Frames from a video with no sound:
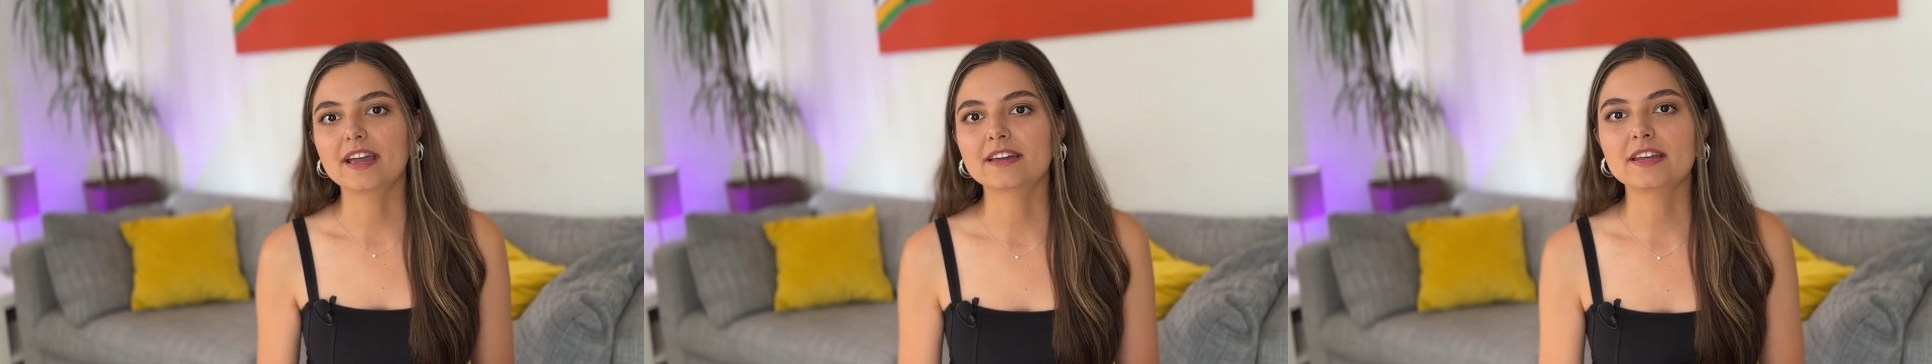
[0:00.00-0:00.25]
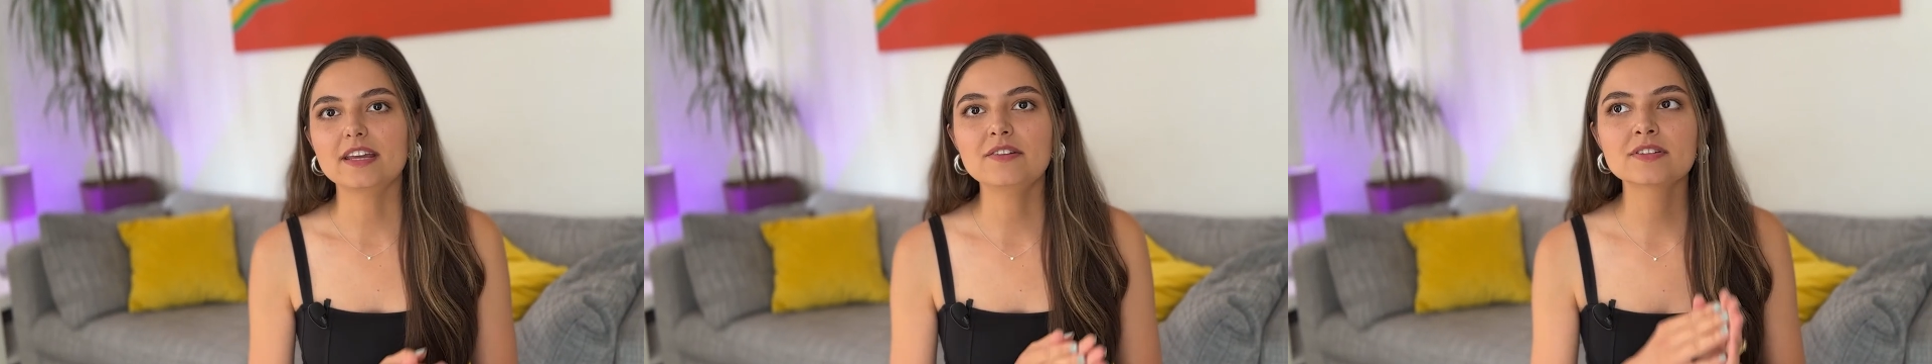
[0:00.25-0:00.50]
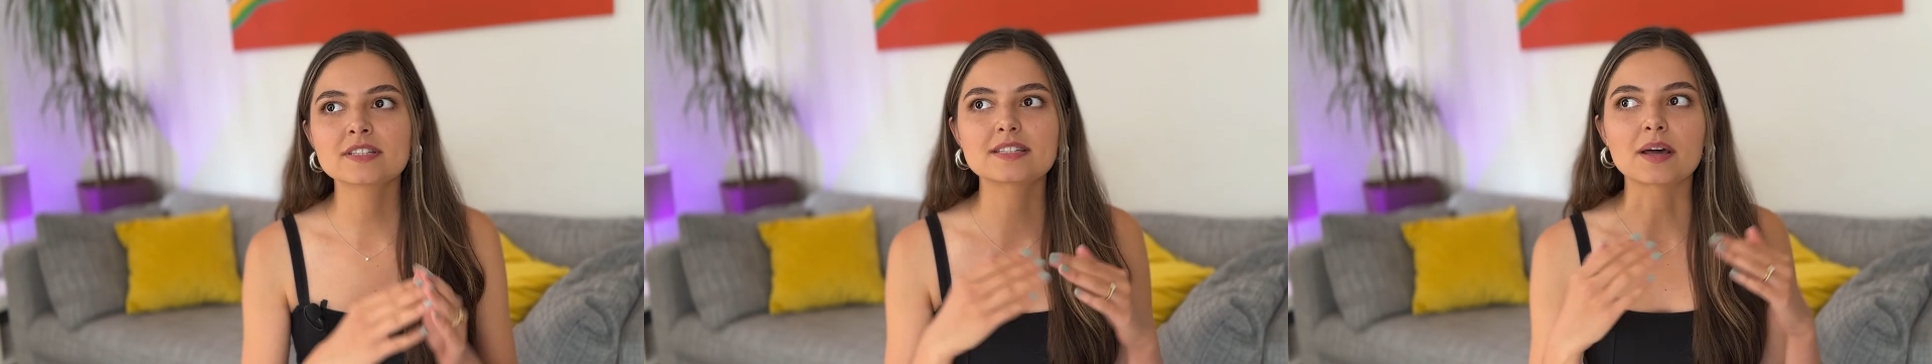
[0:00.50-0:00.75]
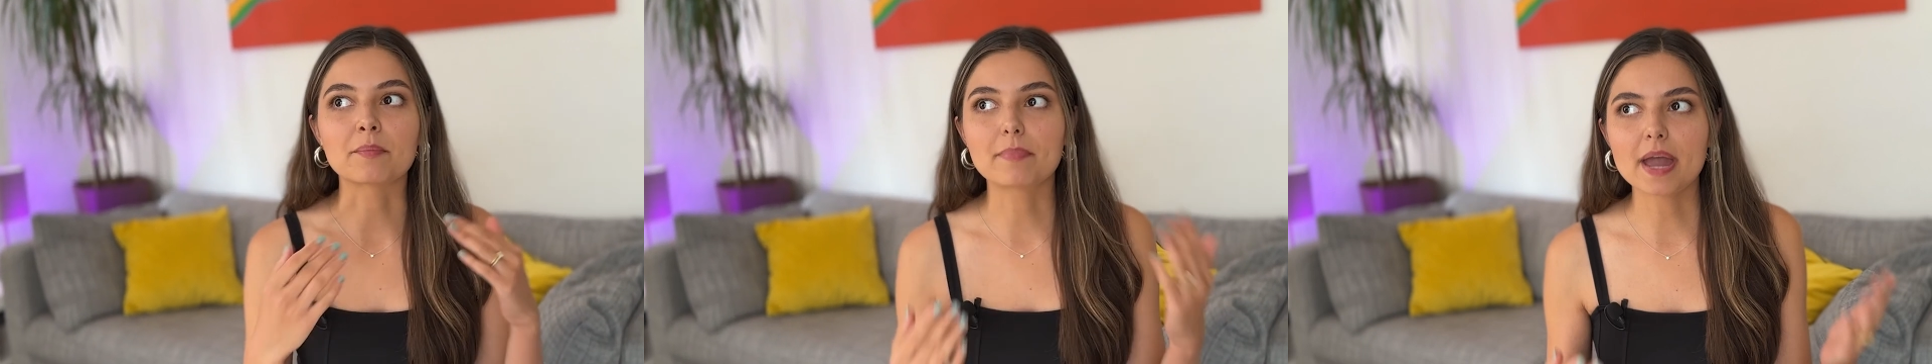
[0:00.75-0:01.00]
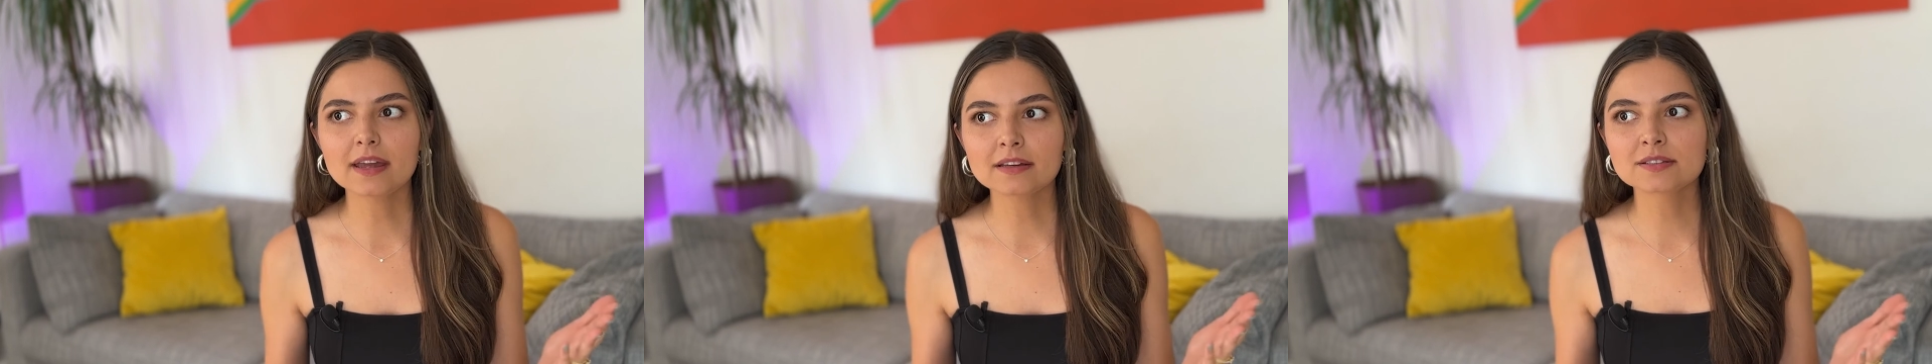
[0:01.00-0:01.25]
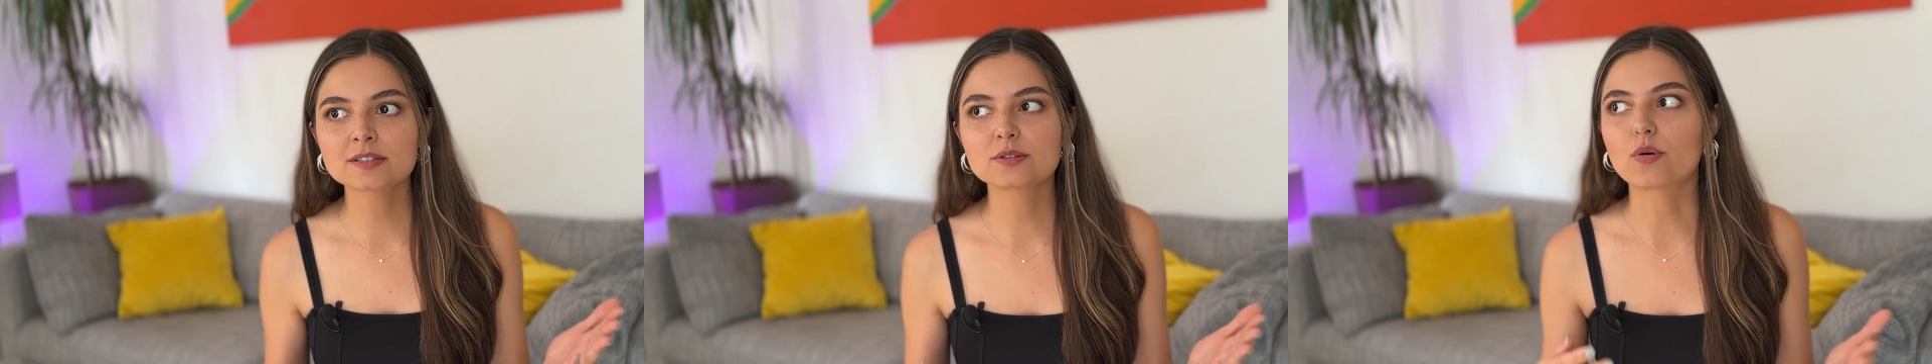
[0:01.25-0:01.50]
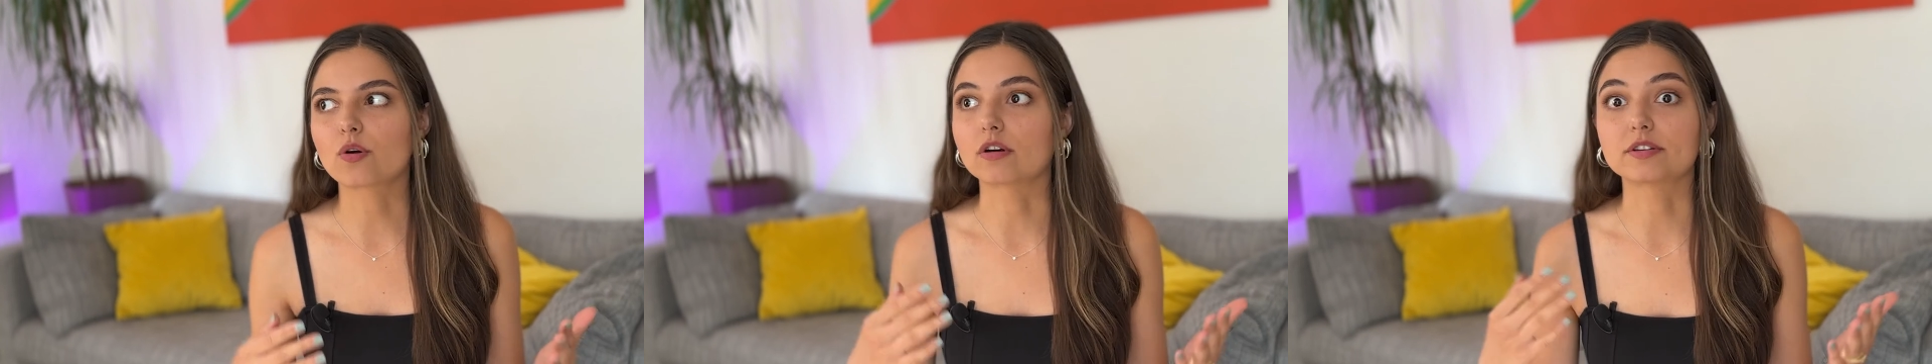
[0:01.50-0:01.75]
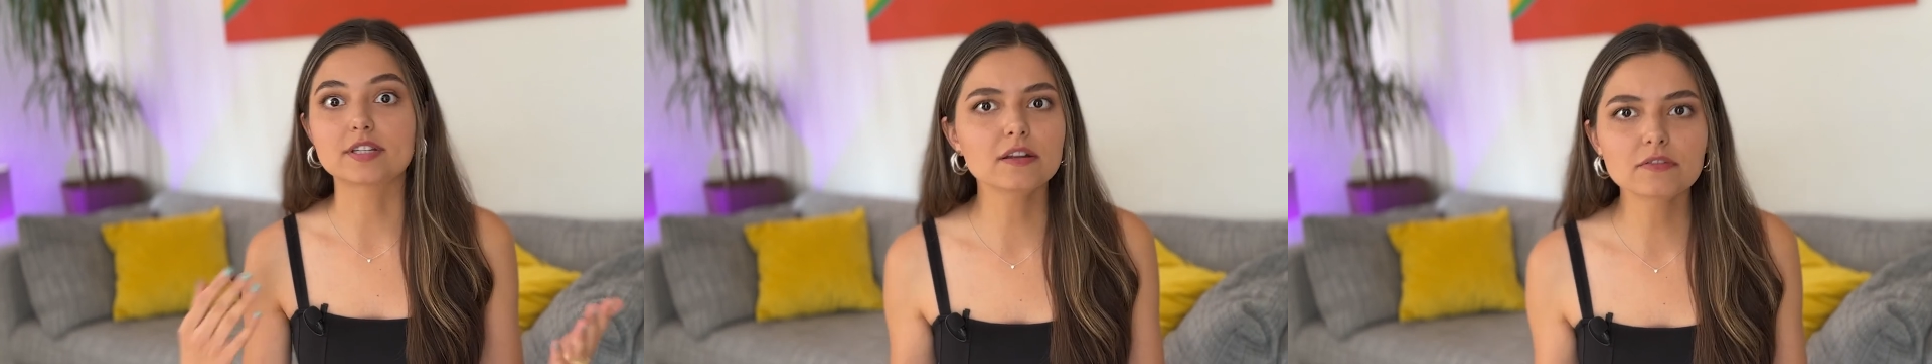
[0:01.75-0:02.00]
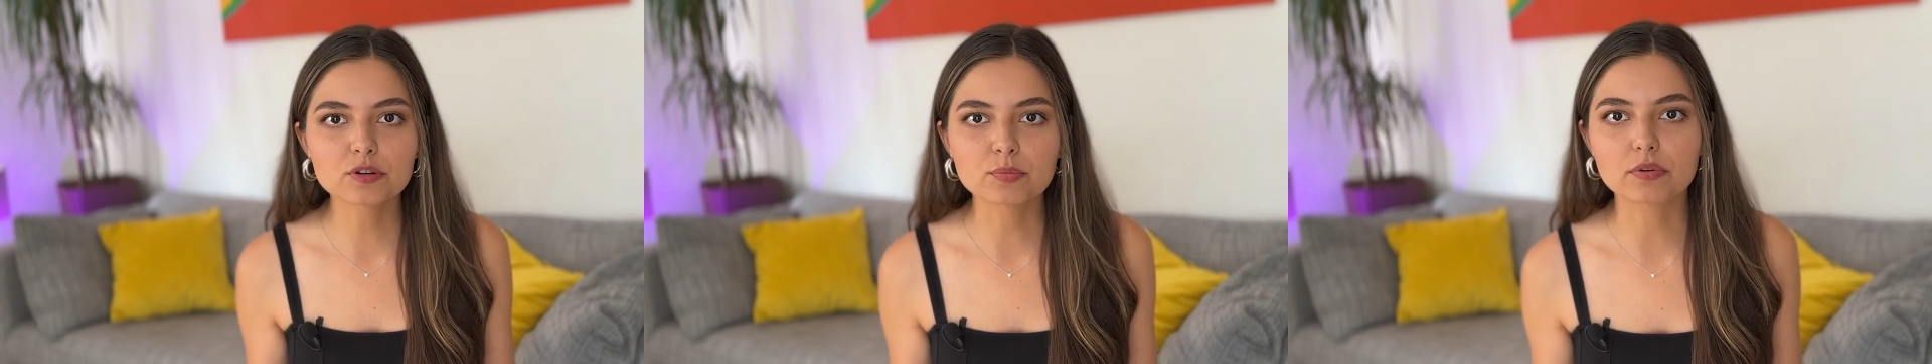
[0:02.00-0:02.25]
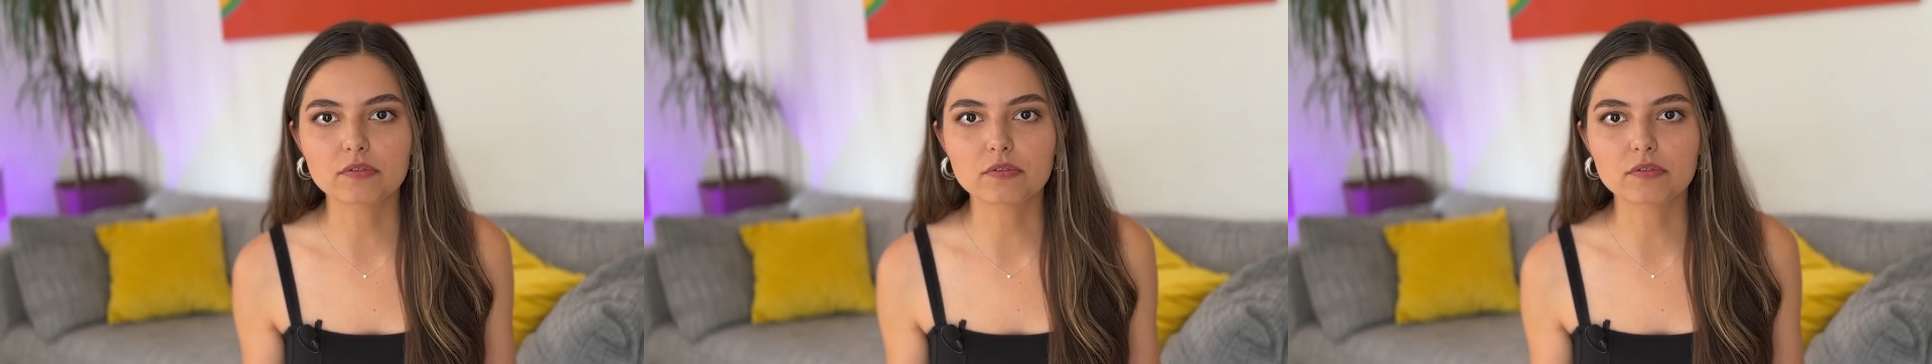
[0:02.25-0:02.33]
and even some banks or telephone